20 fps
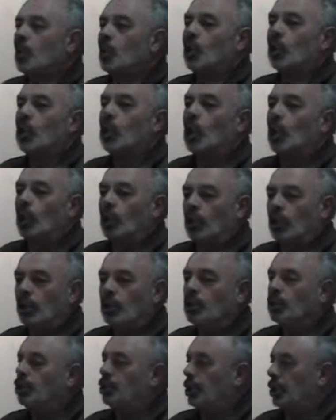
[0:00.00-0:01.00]

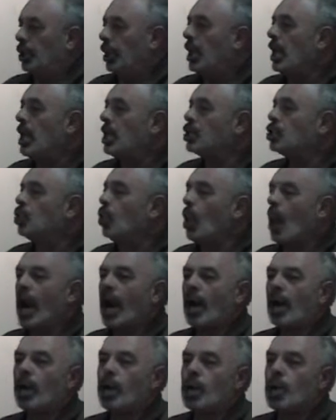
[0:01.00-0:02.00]
Conclusion is
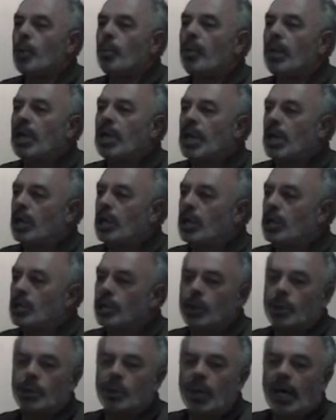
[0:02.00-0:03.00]
where you begin
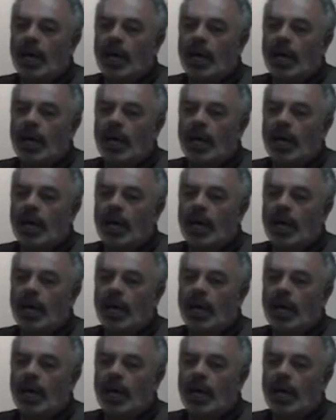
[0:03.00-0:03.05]
to